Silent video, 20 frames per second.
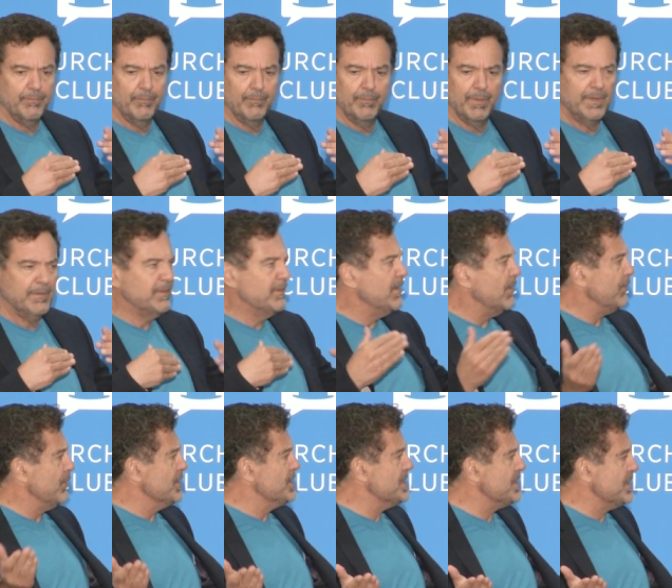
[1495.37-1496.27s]
but
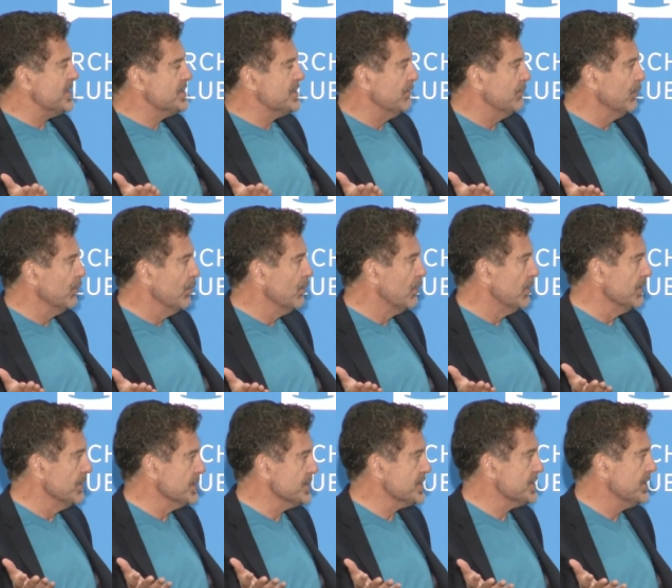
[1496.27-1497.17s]
different sets of
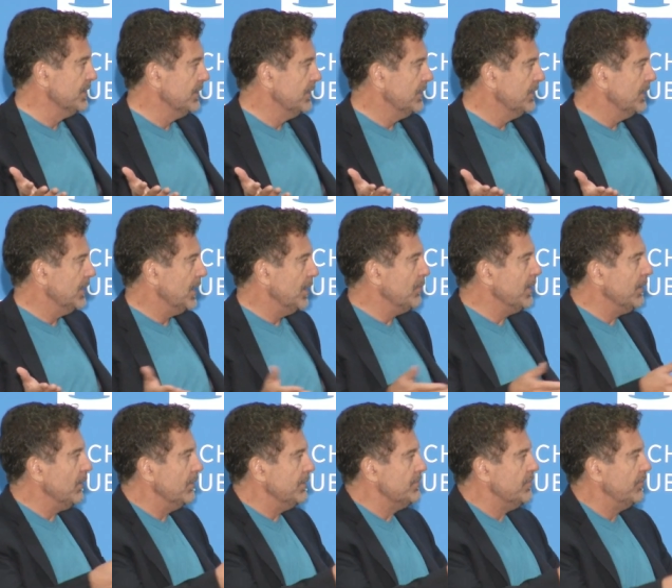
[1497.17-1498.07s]
rules. Yeah. I
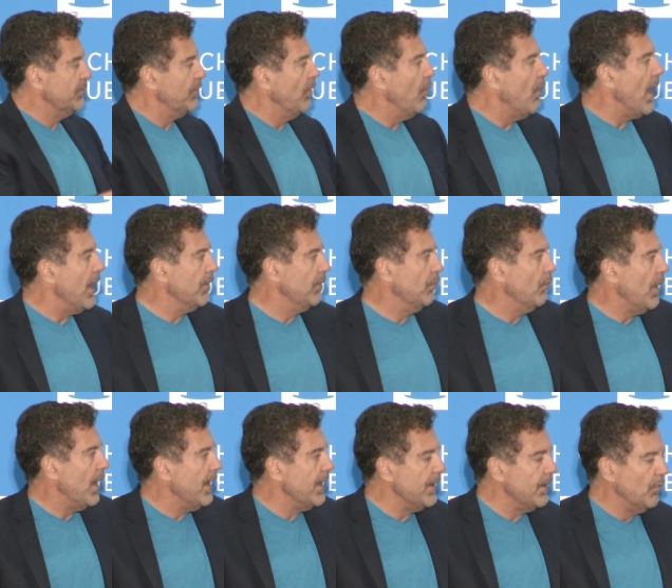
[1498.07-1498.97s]
mean, so why,
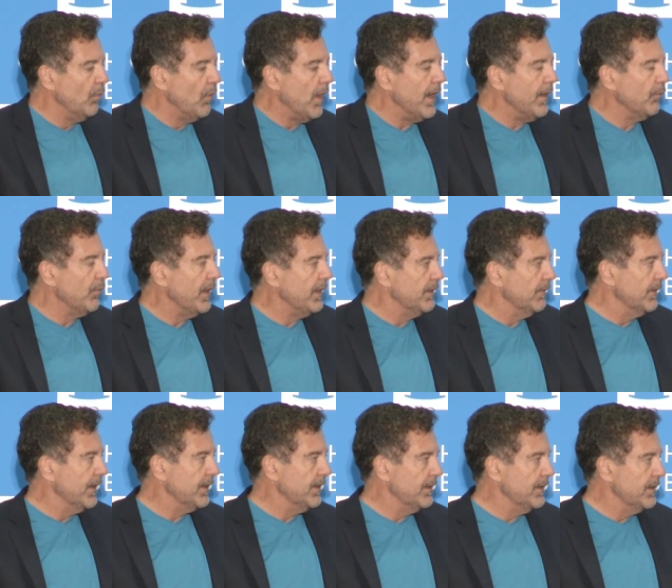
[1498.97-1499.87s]
why, why
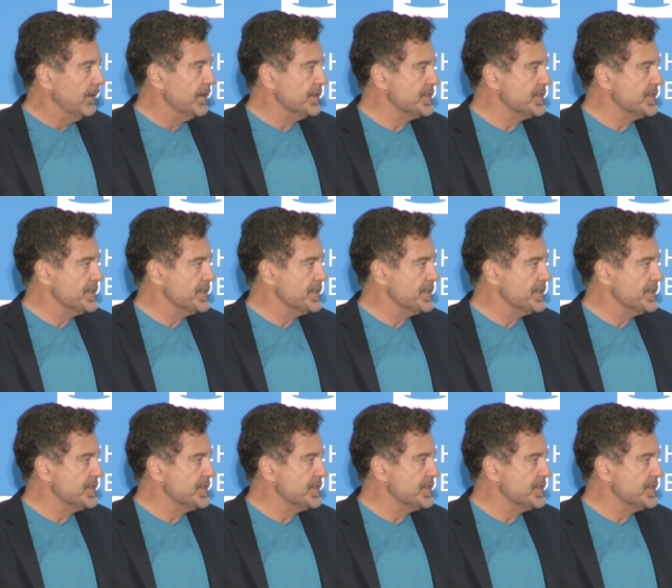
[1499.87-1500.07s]
regulate it? Uh, one